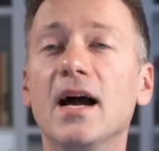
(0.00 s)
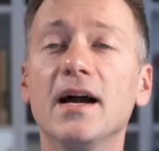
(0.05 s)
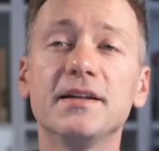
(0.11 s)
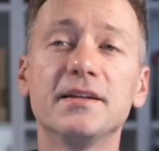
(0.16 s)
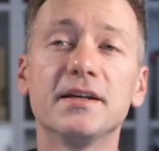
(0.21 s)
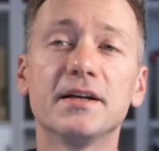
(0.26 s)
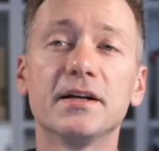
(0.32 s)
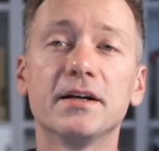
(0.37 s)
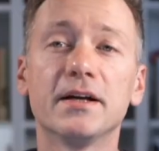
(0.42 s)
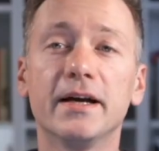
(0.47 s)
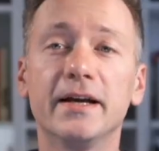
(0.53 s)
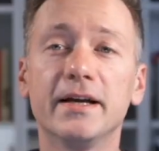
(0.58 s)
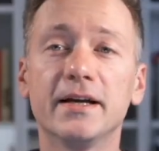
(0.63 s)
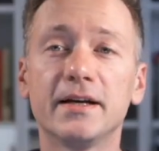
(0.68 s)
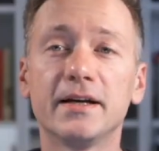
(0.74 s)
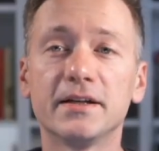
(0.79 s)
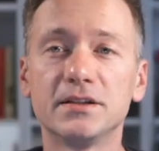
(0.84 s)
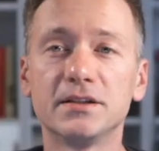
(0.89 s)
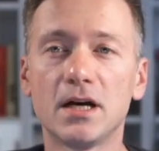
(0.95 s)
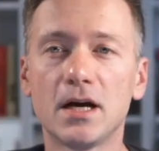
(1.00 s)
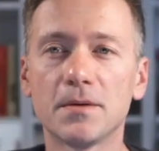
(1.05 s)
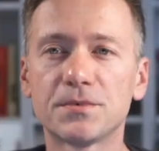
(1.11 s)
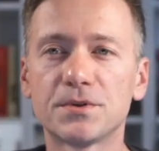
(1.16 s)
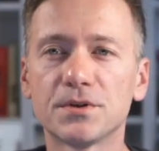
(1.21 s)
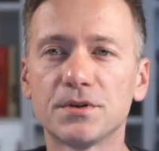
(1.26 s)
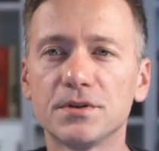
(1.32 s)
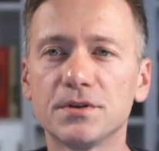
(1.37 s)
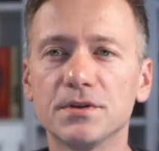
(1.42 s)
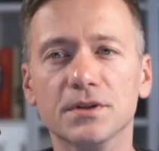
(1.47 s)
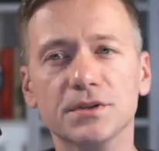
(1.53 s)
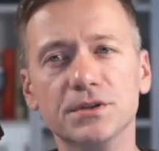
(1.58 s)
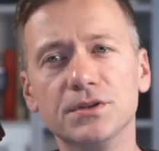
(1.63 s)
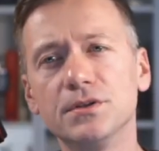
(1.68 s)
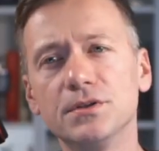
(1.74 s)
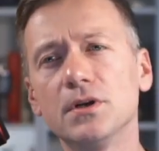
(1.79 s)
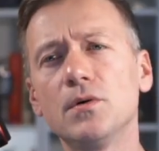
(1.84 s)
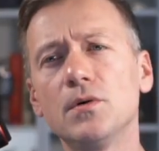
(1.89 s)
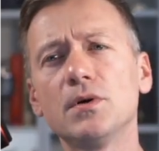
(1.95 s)
Hi there, AI adopter.
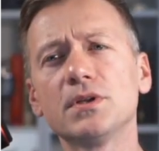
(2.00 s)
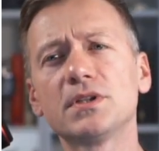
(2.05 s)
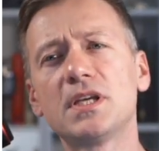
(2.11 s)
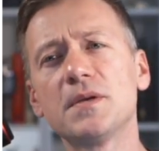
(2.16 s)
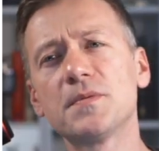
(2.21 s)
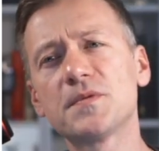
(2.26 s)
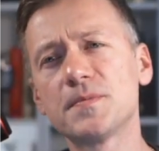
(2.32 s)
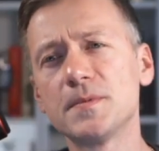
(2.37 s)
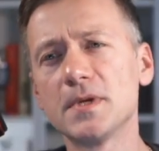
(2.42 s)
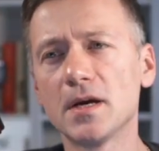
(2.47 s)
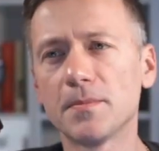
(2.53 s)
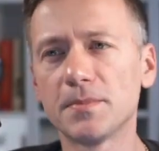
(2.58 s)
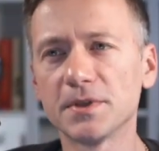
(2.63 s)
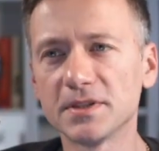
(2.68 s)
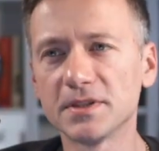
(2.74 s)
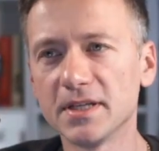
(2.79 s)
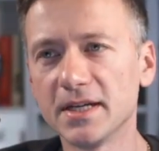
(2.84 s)
You know what keeps me up